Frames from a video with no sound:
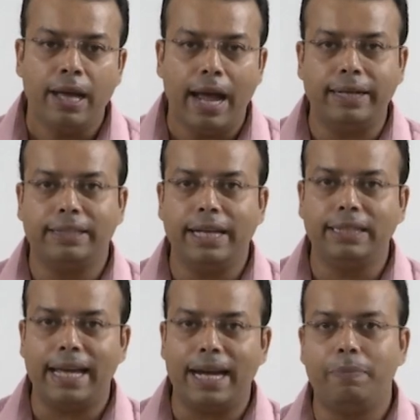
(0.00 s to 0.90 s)
and
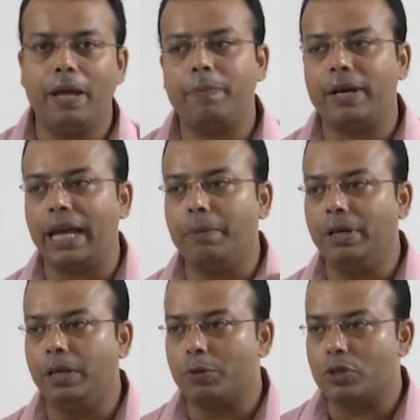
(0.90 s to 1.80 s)
then that vapor can
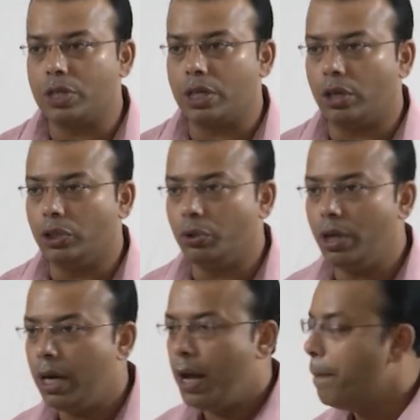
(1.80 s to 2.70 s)
be deposited onto
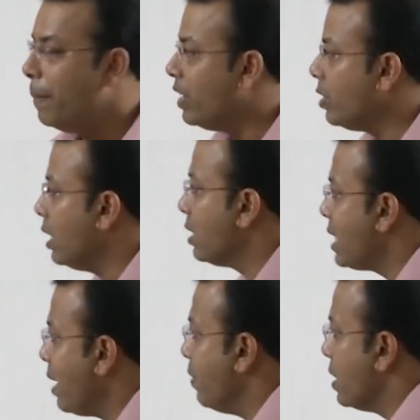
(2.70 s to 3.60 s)
your material
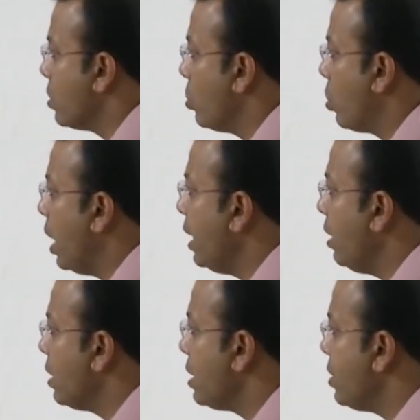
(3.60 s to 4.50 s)
surface. So,
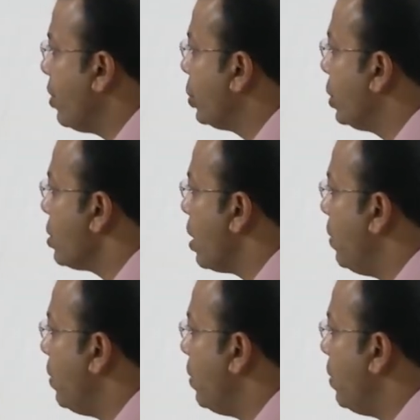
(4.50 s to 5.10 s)
continuous interactions of